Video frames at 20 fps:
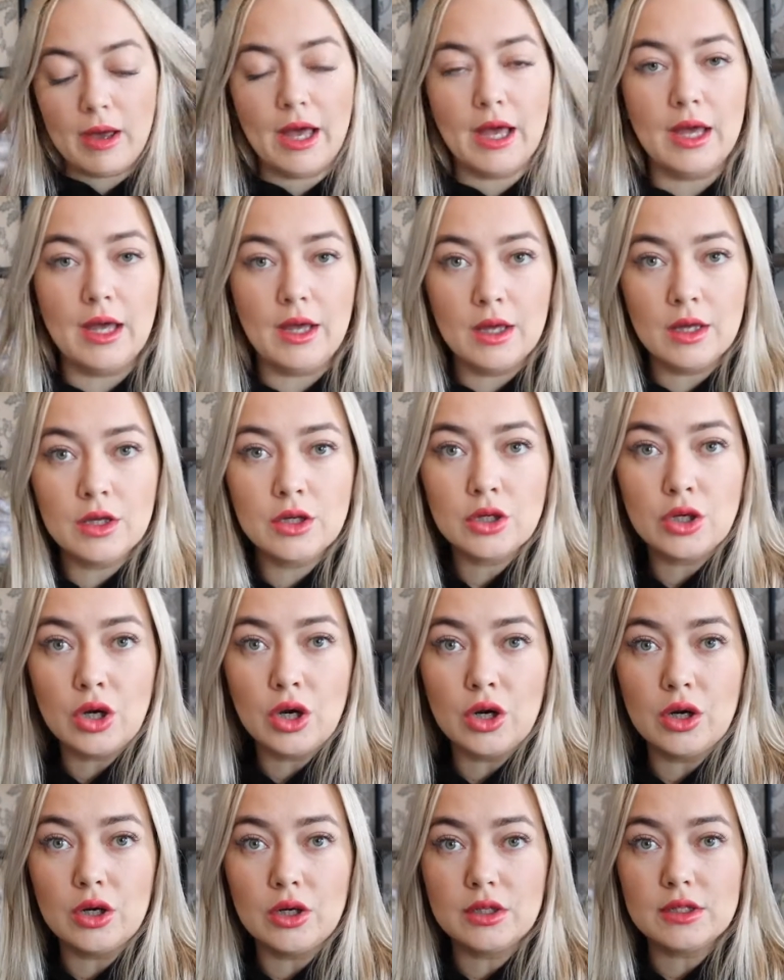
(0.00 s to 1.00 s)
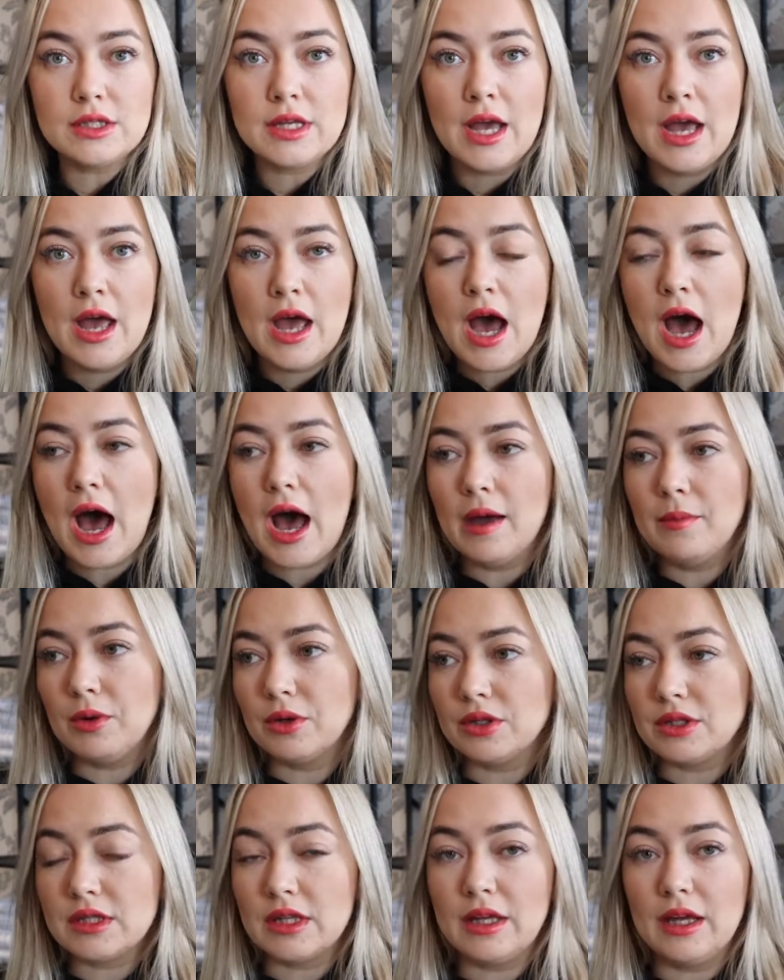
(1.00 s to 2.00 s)
my curls, I
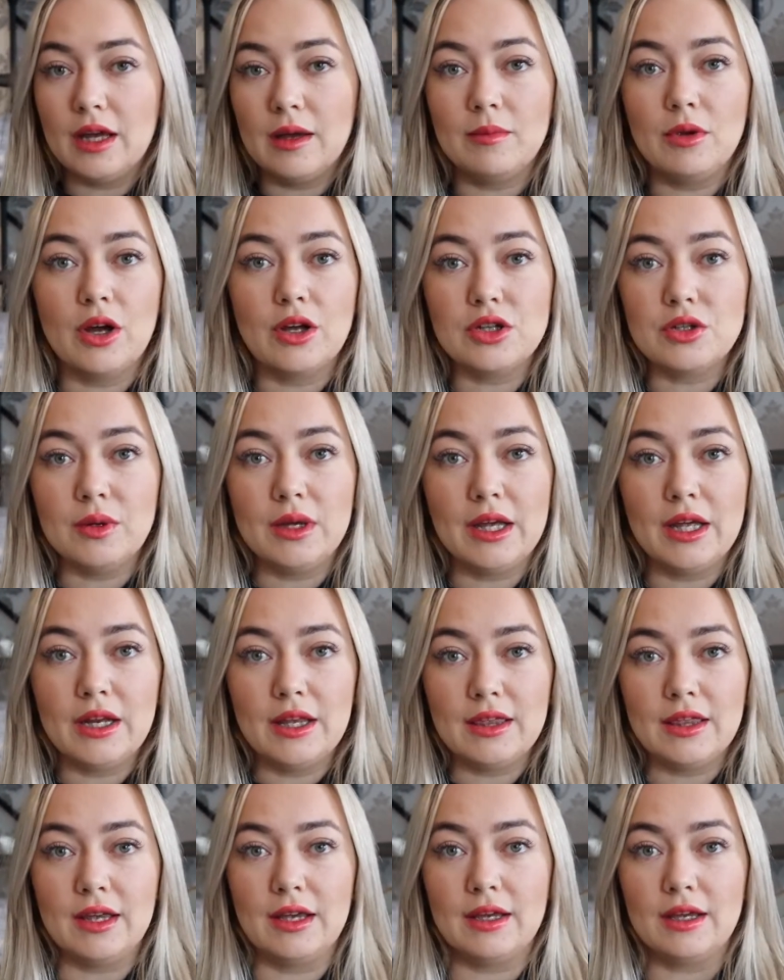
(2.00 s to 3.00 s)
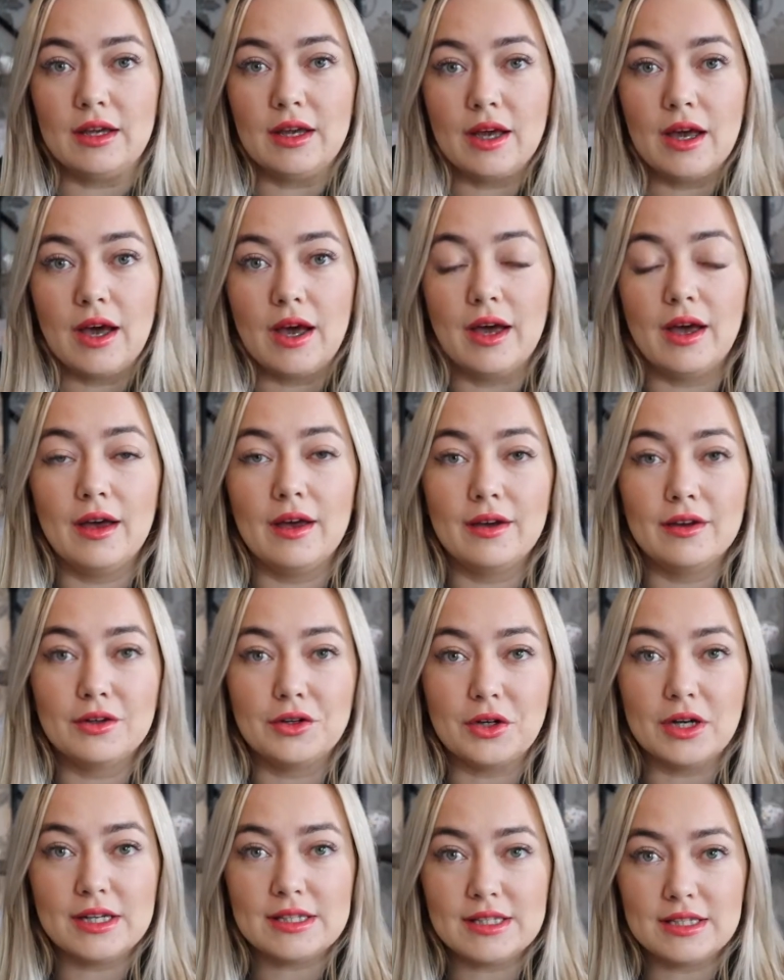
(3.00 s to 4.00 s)
personally am not doing anything
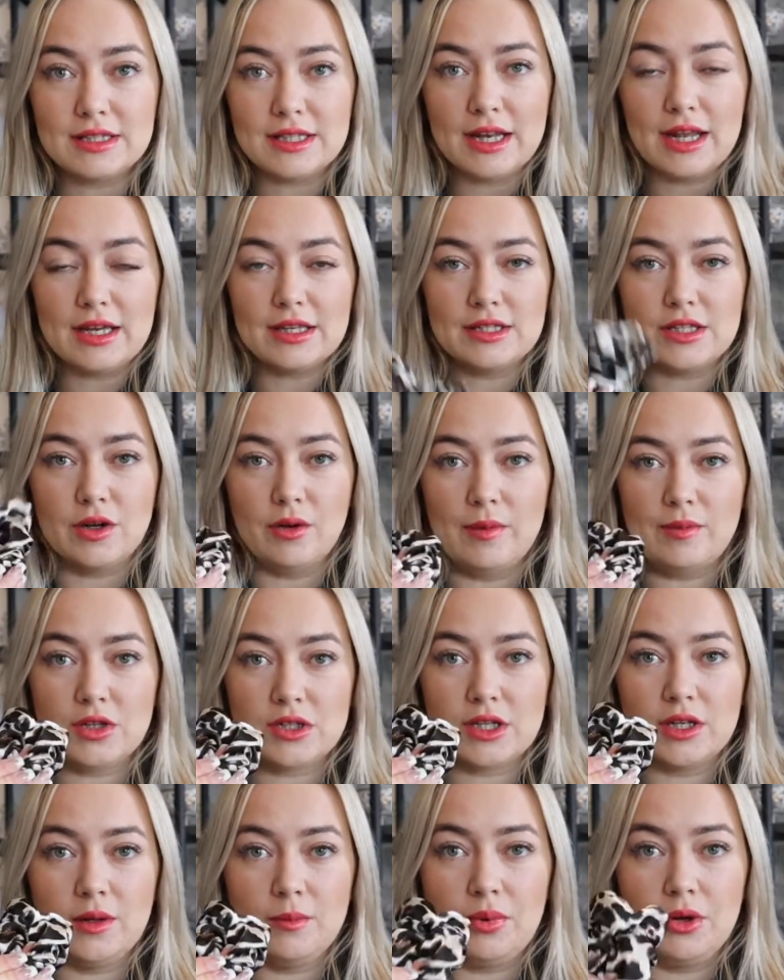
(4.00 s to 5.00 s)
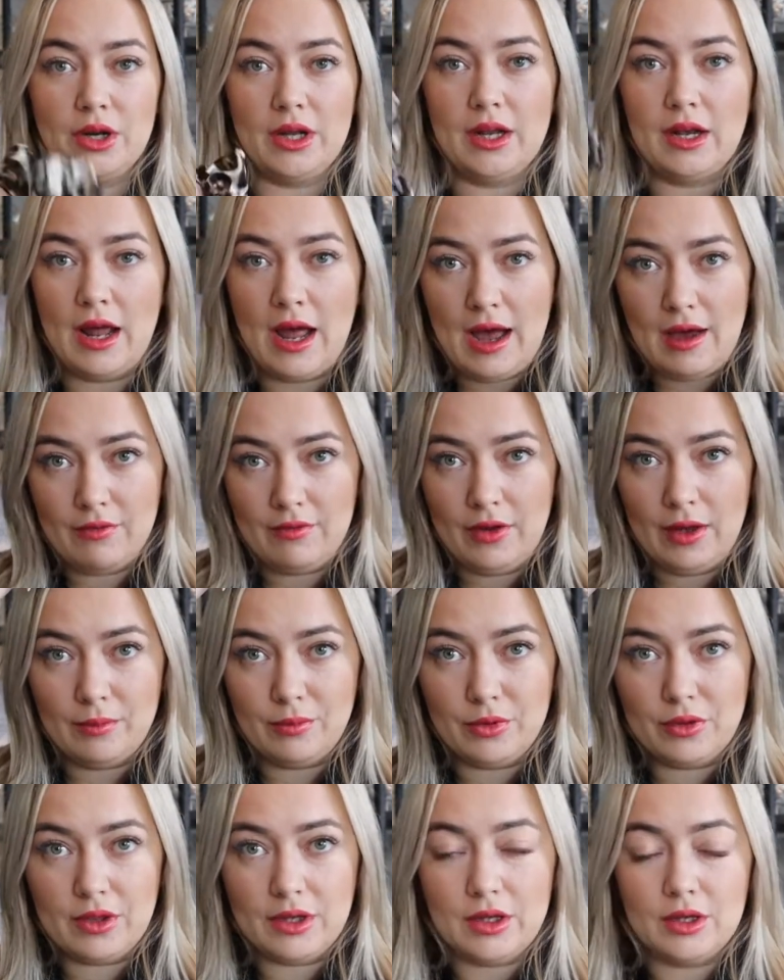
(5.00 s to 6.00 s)
crazy today, so I'm just gonna put it in a half
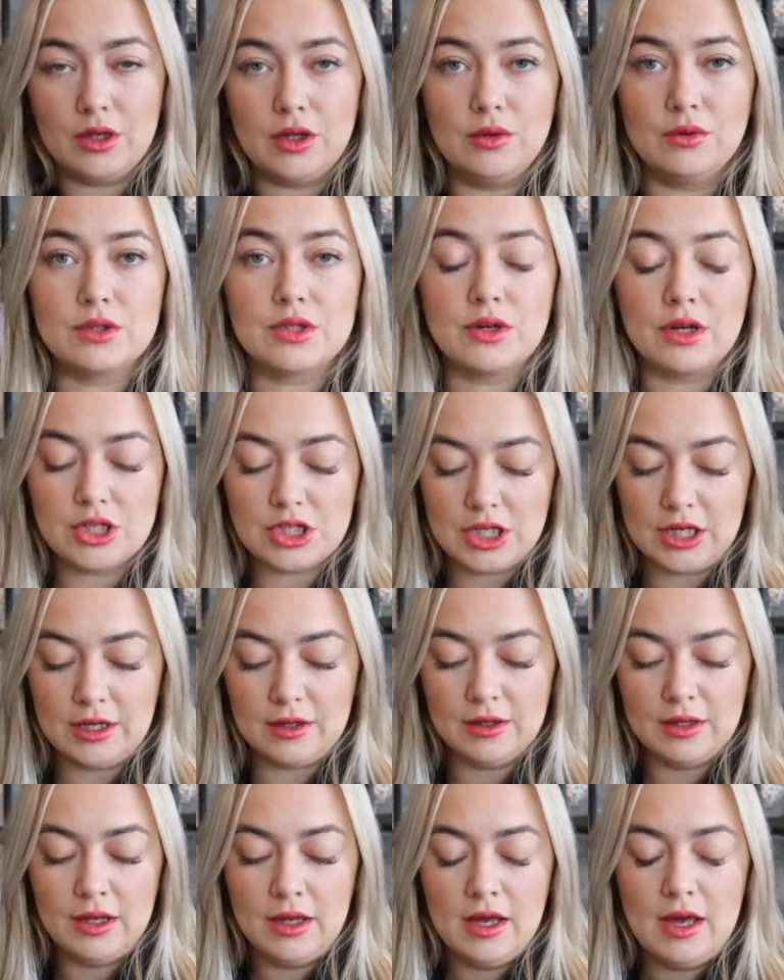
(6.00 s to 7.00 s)
up with like a cute scrunchie.